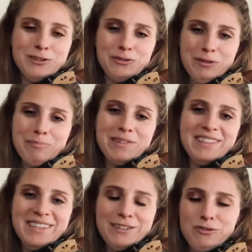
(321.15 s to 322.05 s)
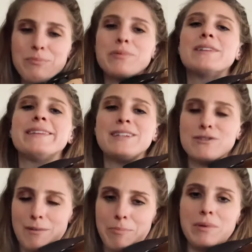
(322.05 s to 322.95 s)
Triplet, triplet,
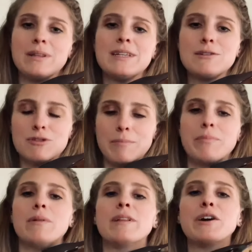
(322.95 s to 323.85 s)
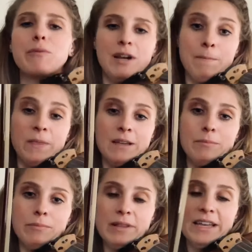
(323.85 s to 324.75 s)
triplet, triplet. One,
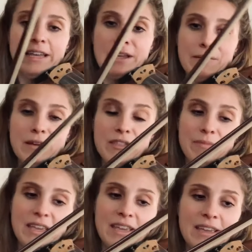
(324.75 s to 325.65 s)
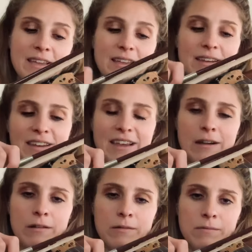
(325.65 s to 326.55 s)
play with me
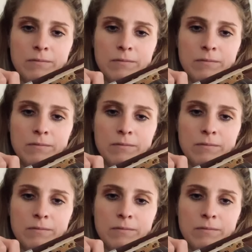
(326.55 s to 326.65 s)
now.